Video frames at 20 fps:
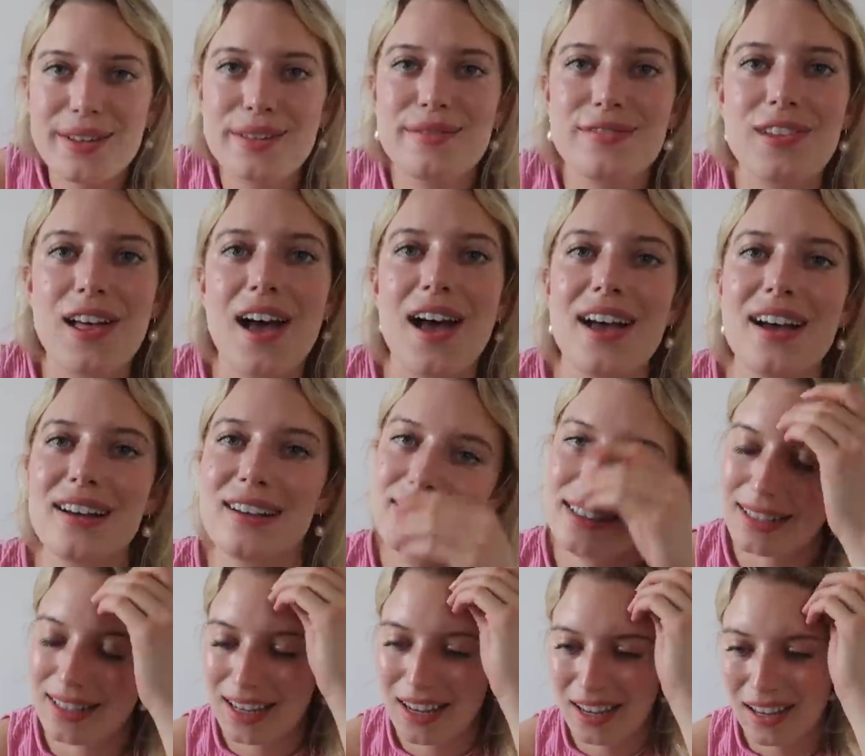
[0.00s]
the vlogs
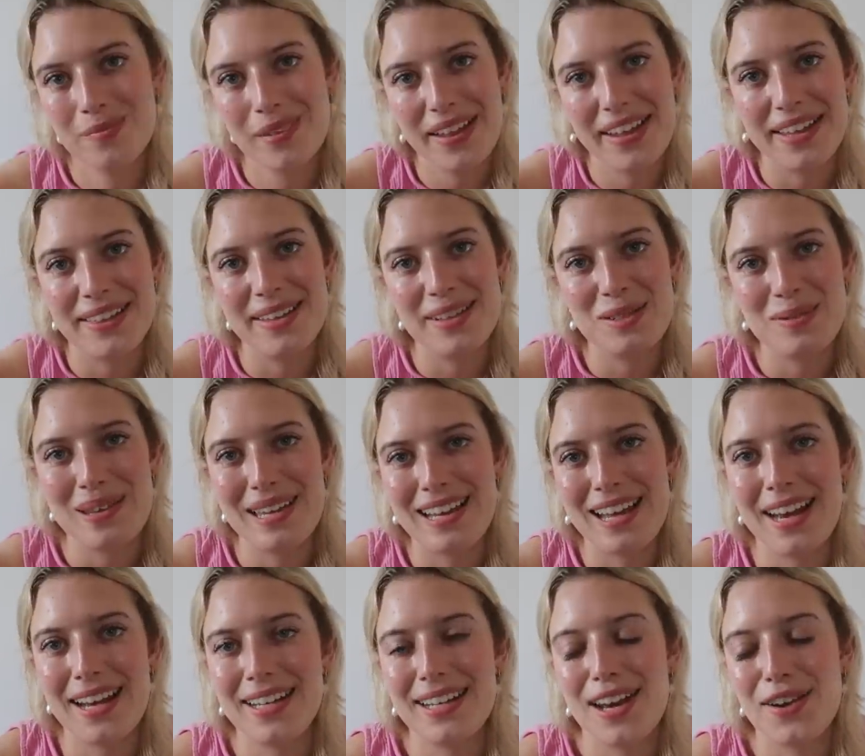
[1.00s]
like this
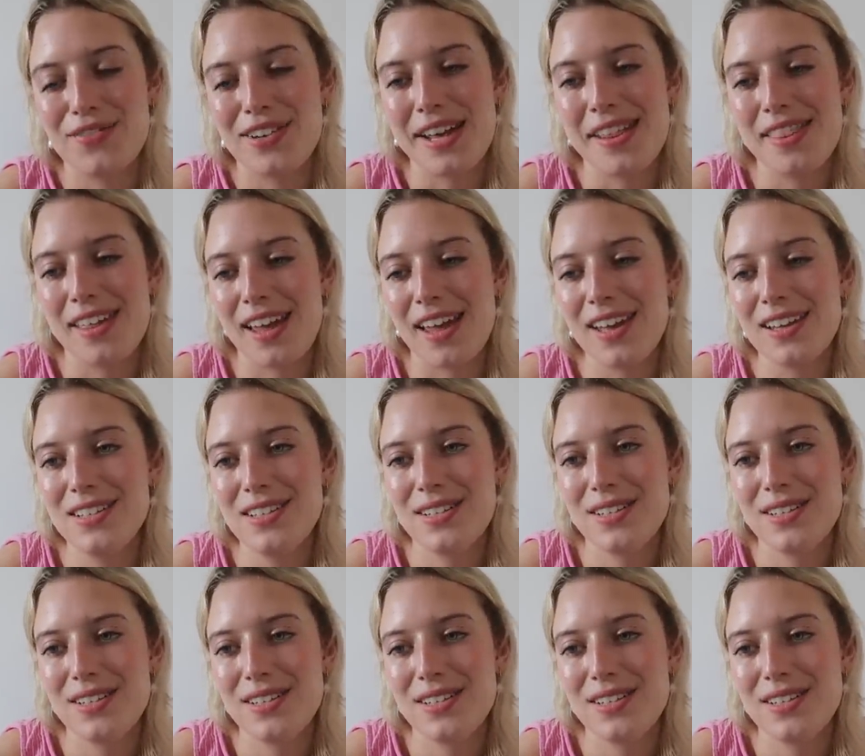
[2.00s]
weekend and everything.